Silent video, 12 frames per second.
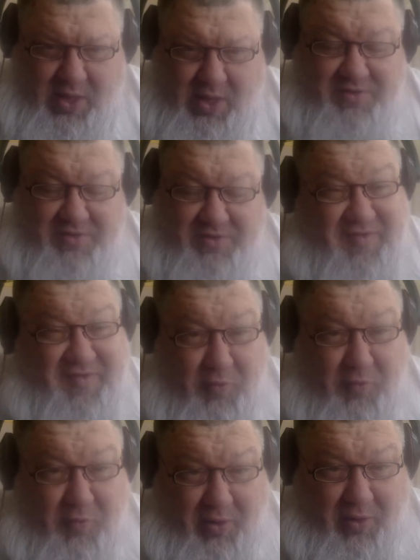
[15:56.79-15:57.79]
which is a
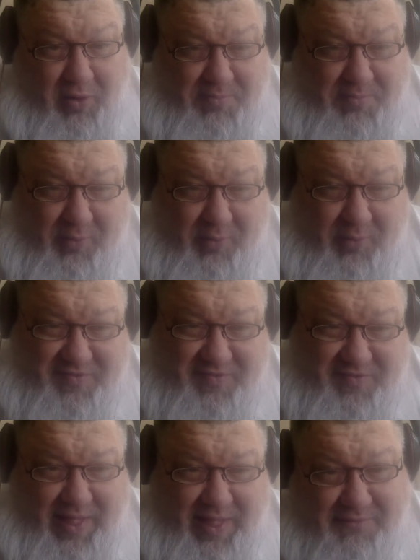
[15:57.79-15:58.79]
2-parter, by the way.
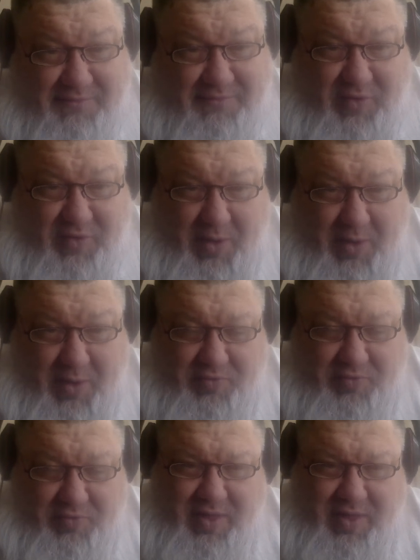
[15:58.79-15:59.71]
So I'll have to do both,